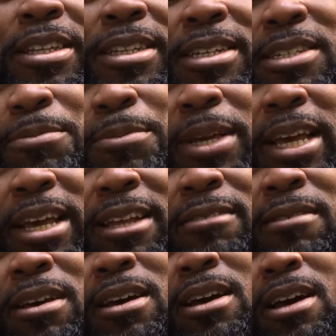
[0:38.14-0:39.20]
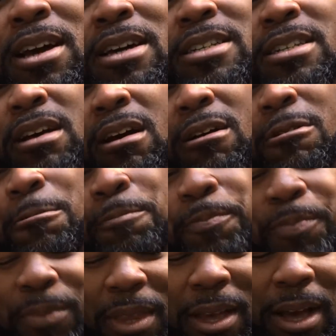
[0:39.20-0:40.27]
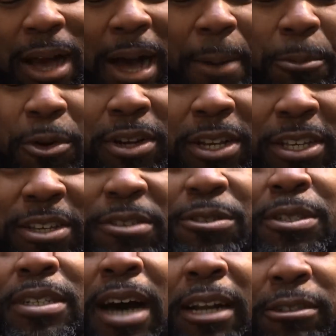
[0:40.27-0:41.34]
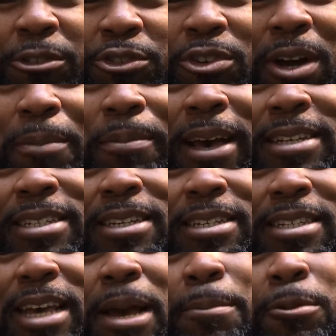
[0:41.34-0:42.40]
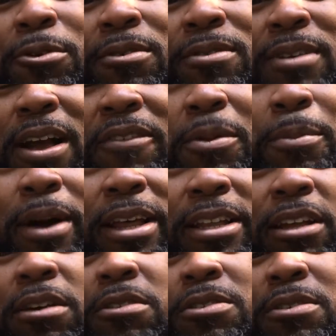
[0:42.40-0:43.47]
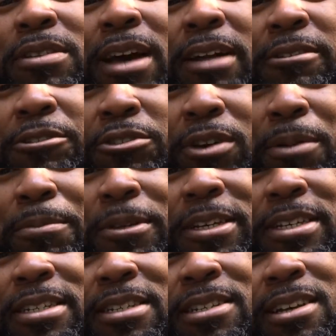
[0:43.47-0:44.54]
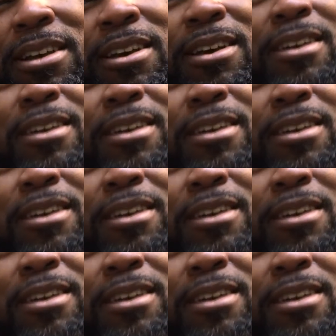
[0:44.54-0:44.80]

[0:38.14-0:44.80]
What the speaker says: does it mean? So I'm going to use Donald Trump as an example. Everybody knows who Donald Trump is.